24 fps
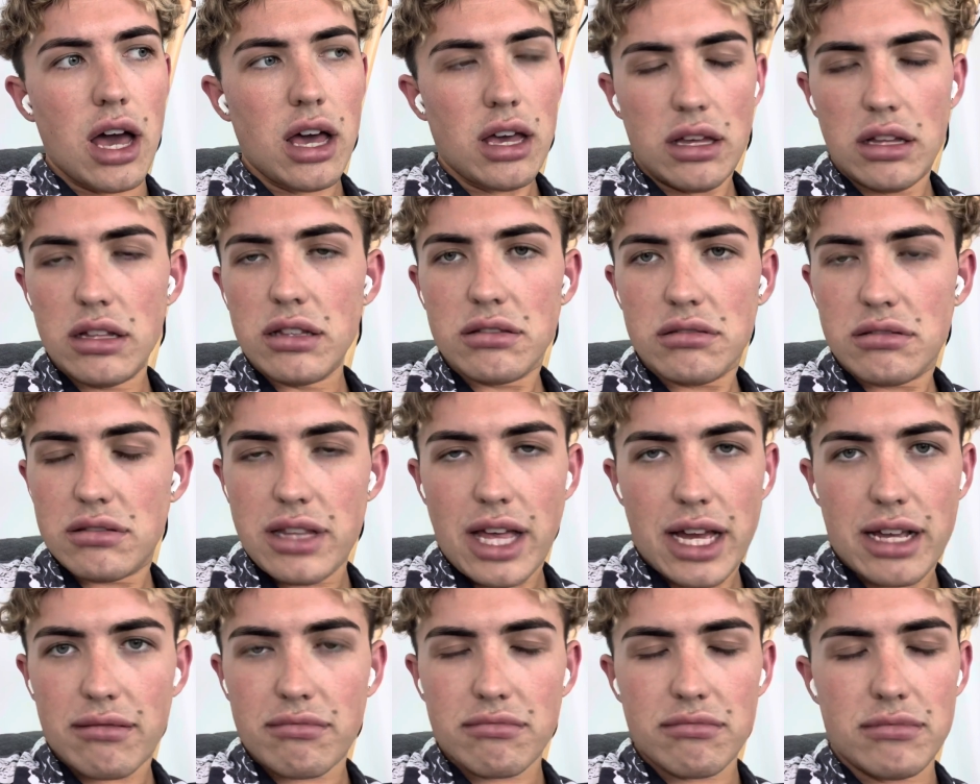it's
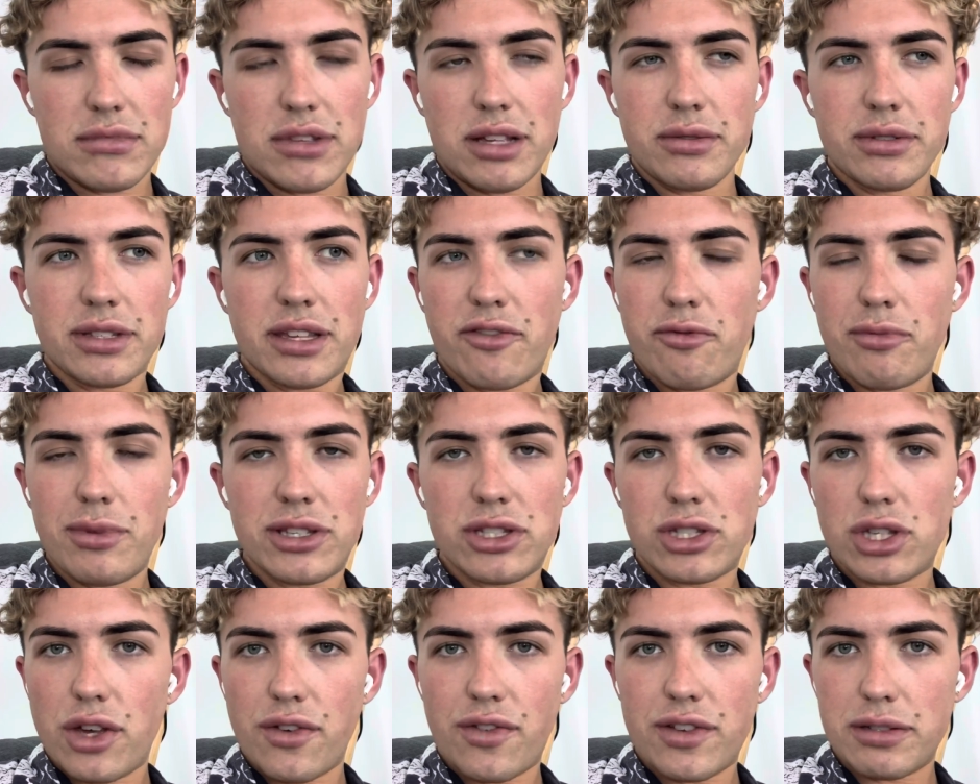like it was giving me
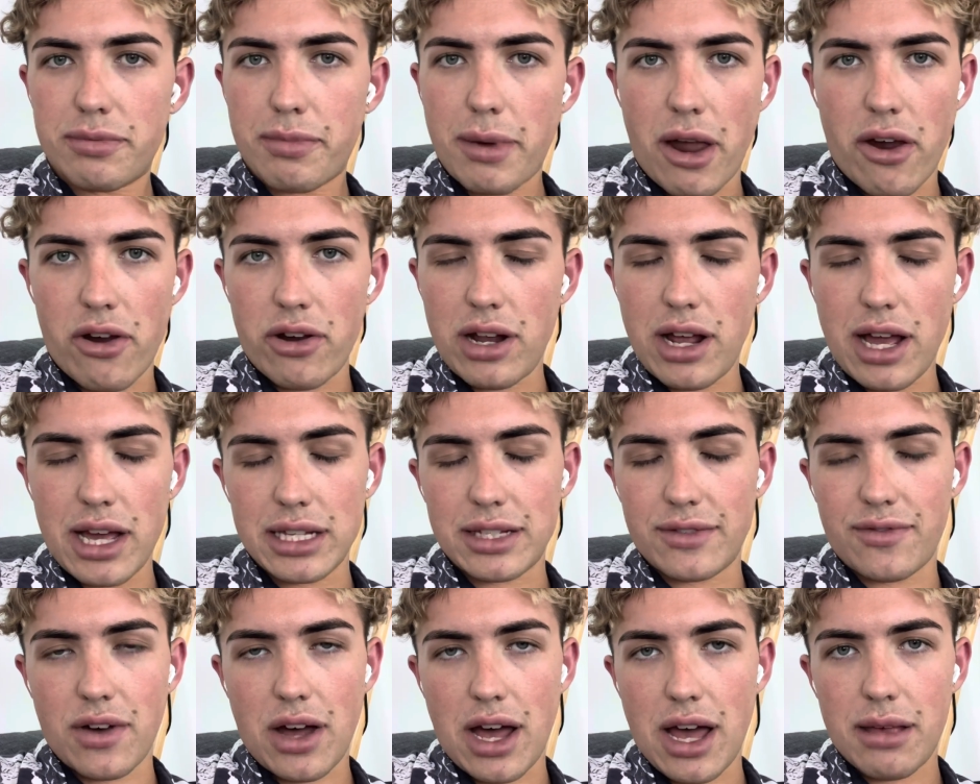Surfers Paradise
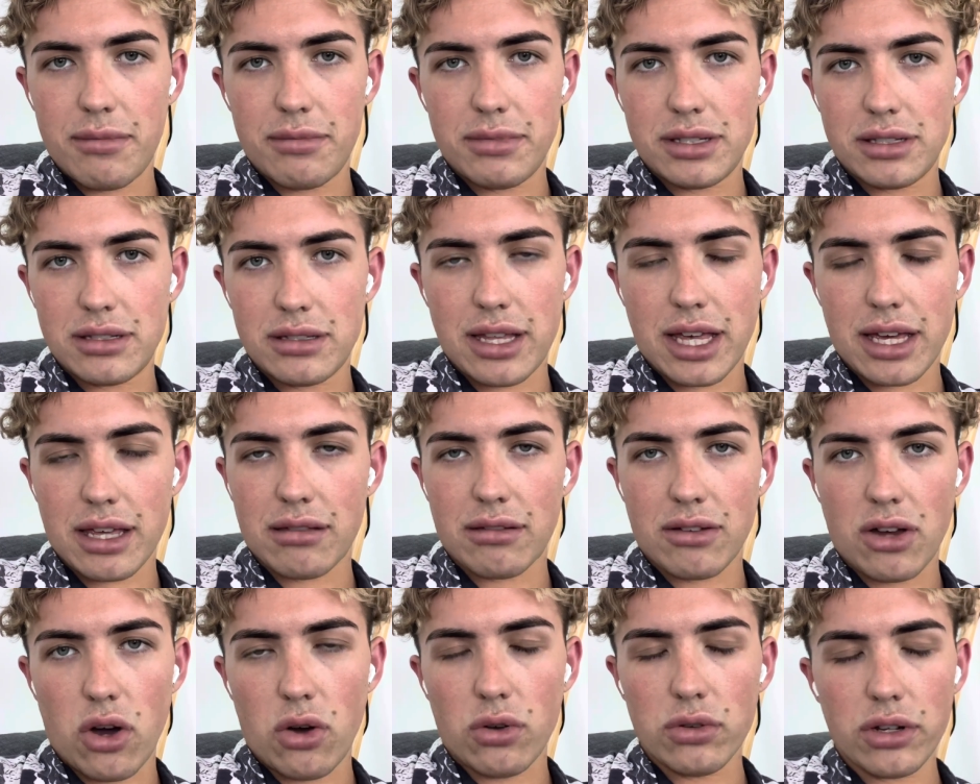vibes, like
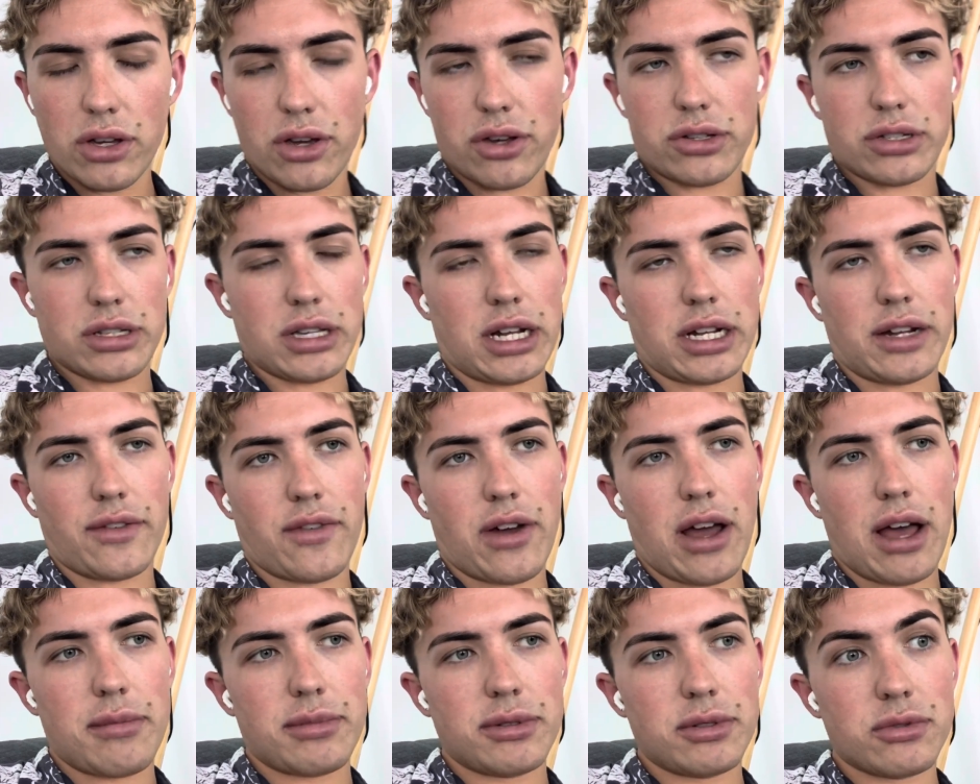Gold Coast kind of
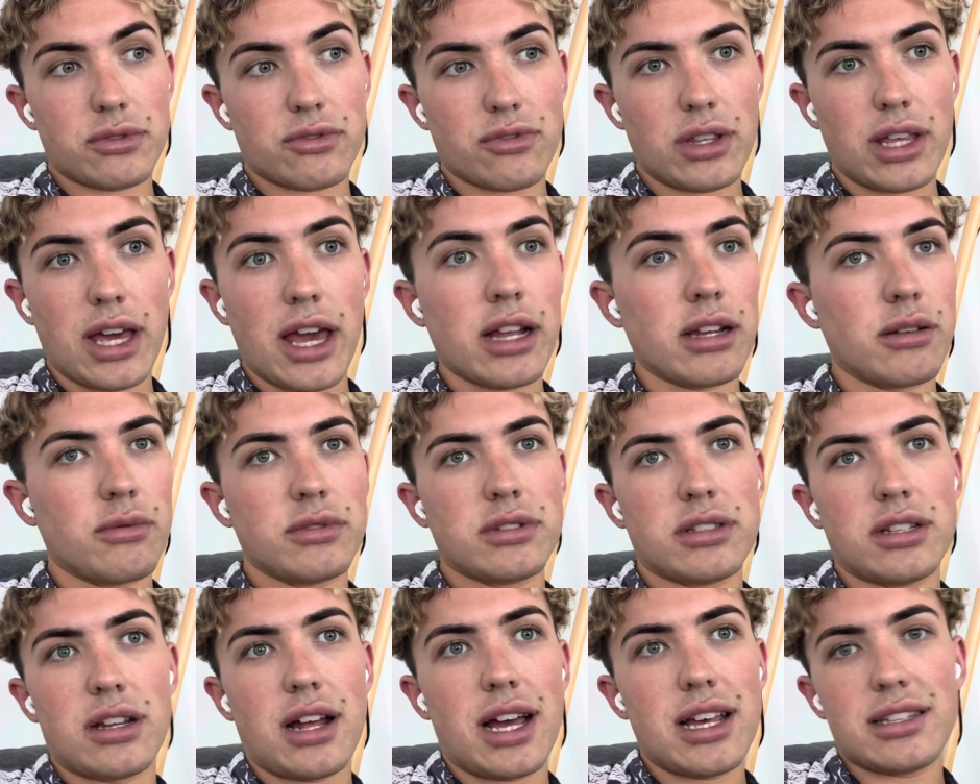vibes. It was really, and it was
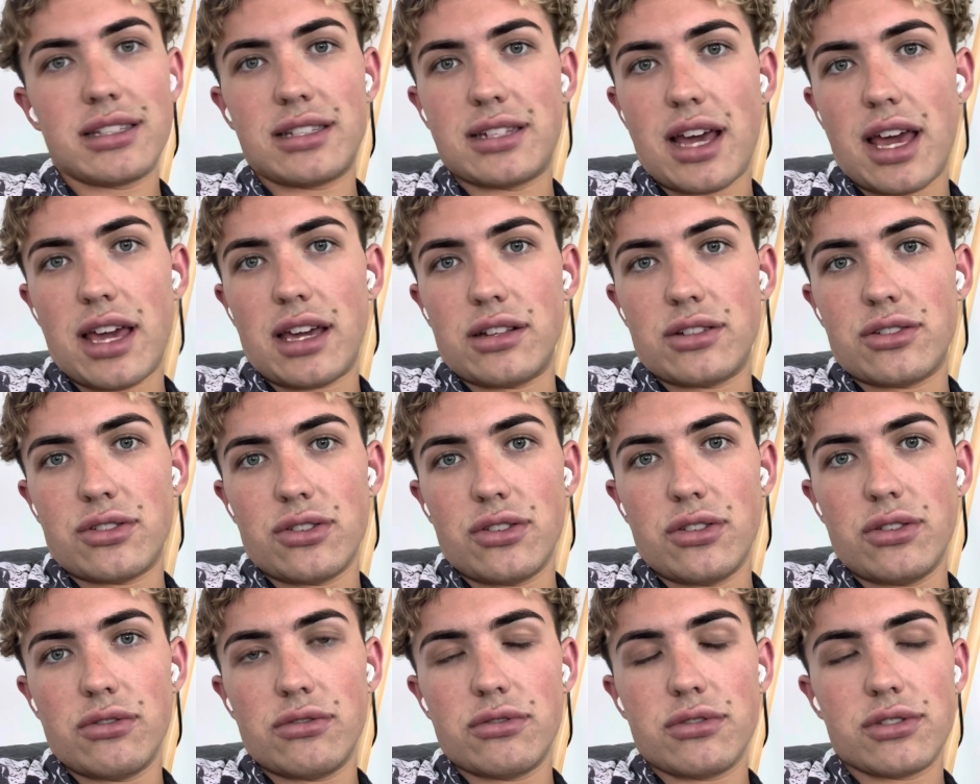a nice day
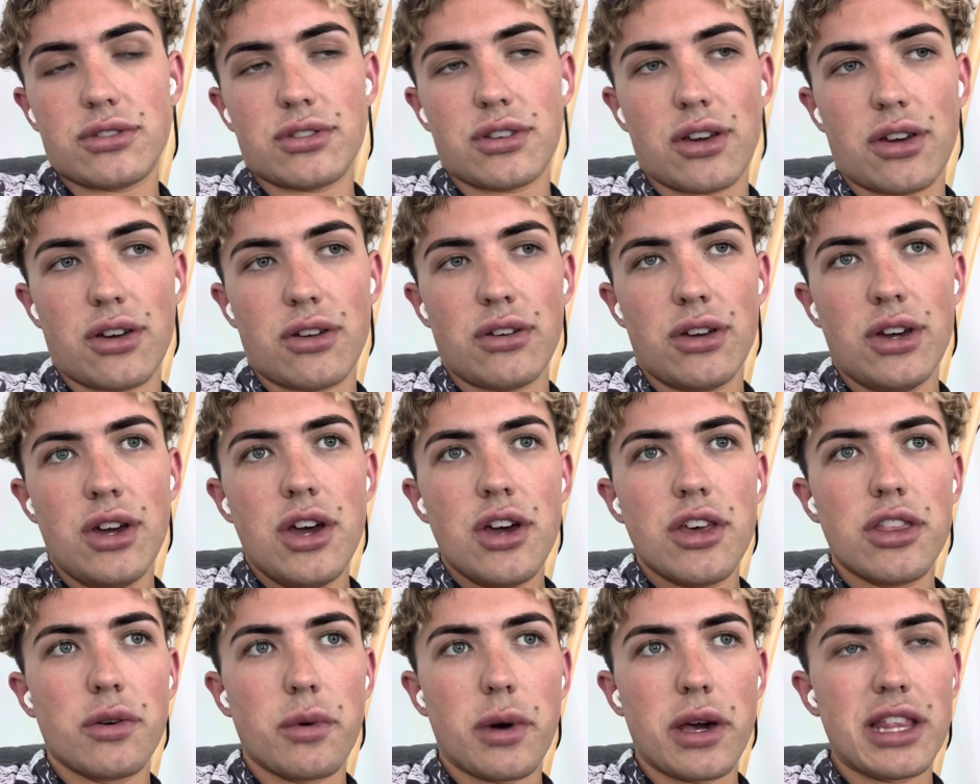too. So
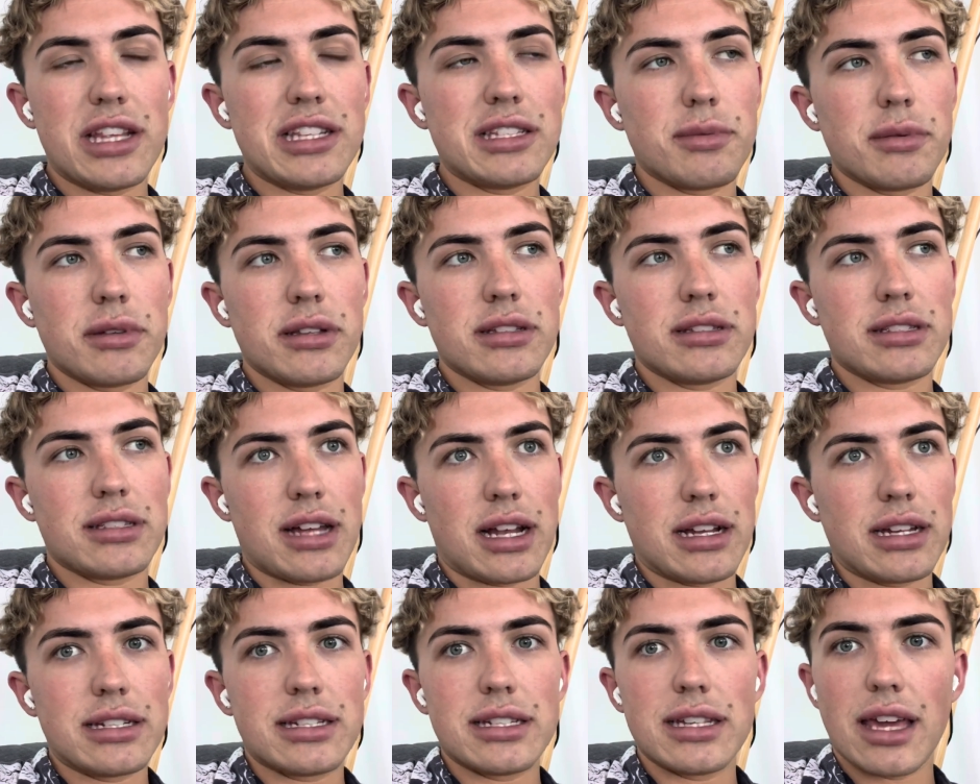the weather's been
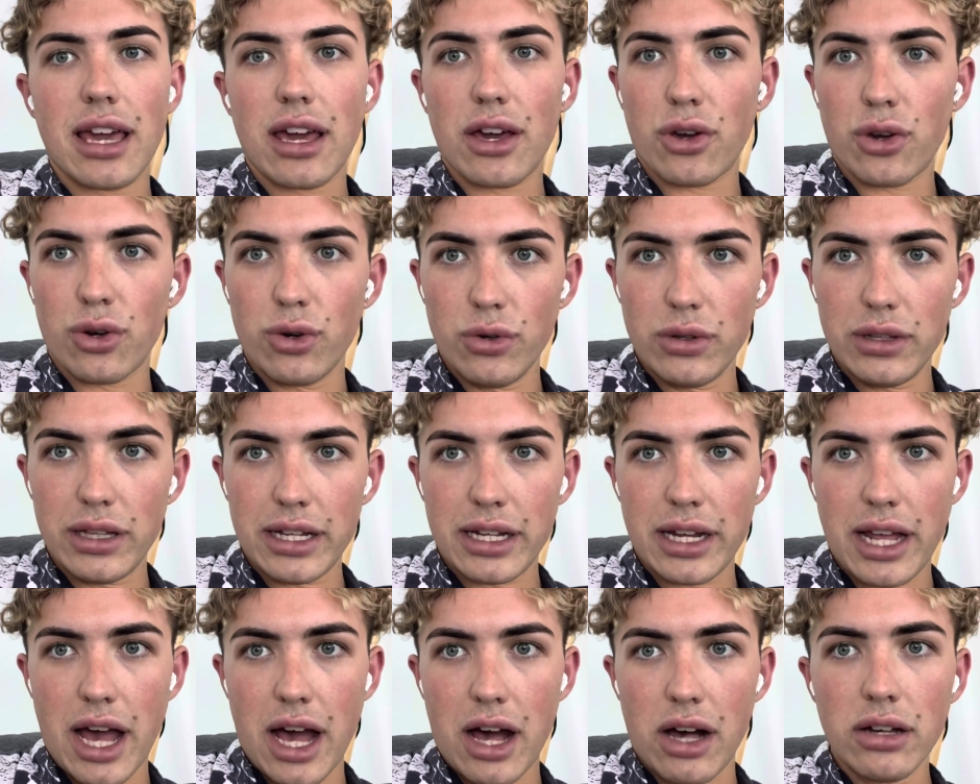starting to get cooler
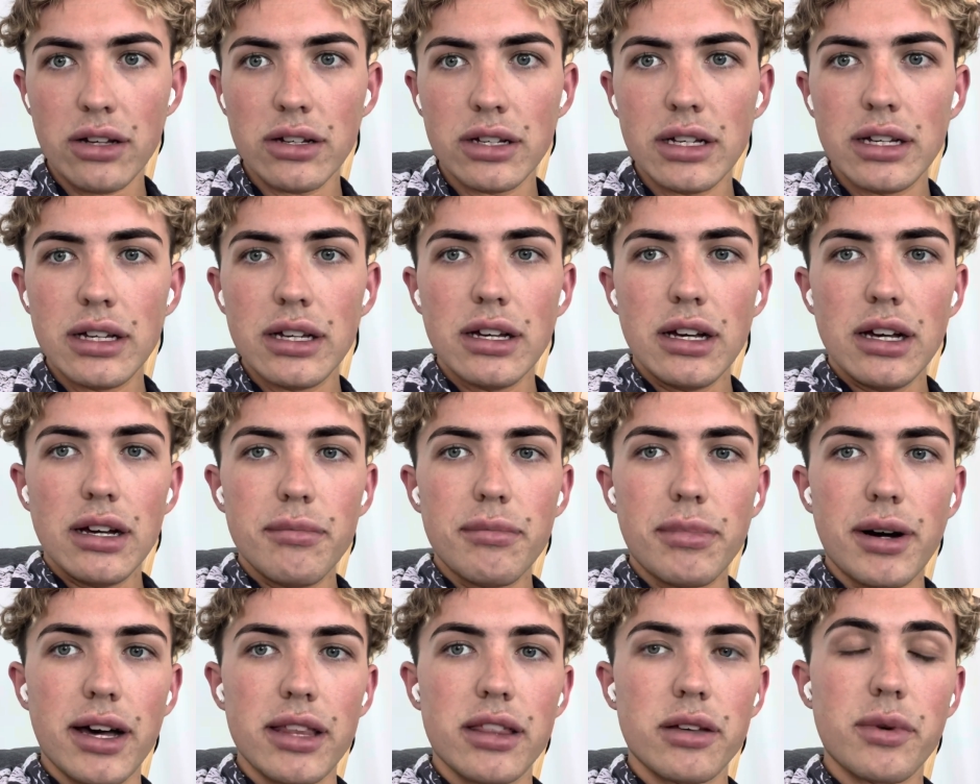now,
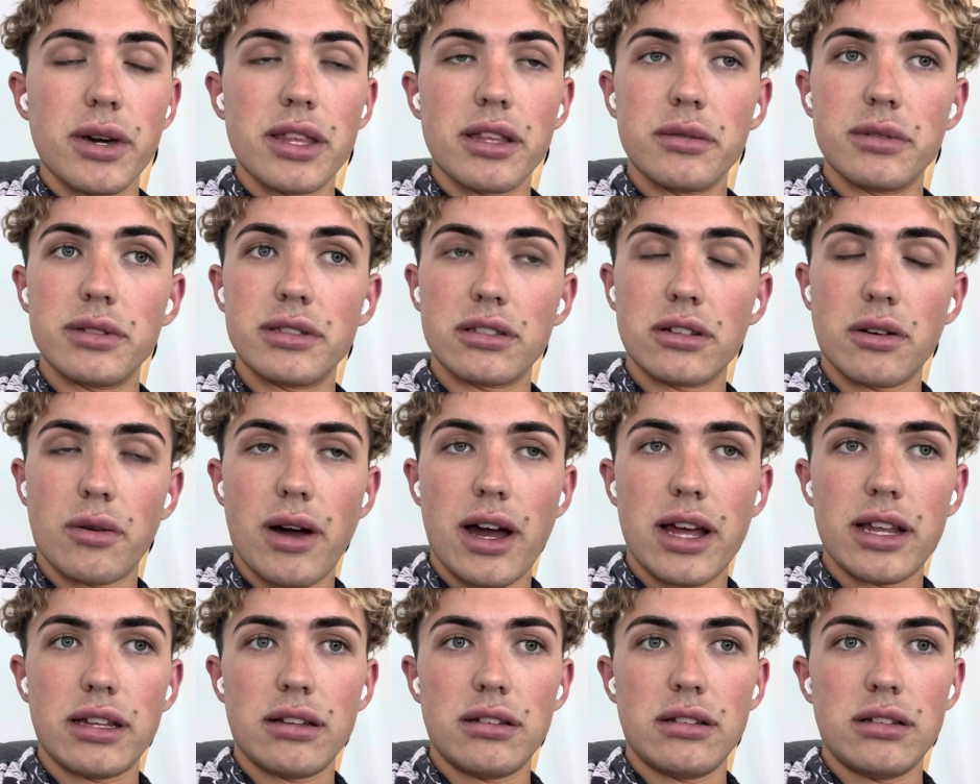but the weather was quite